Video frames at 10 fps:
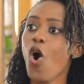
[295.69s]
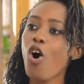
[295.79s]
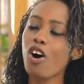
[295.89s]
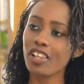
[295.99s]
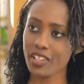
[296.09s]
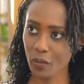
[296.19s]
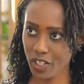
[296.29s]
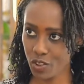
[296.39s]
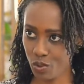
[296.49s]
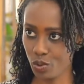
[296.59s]
all the
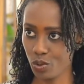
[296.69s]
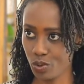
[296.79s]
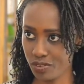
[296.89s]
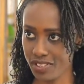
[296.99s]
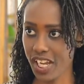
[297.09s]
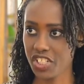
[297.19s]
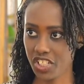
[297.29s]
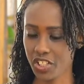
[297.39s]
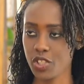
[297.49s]
way to tertiary.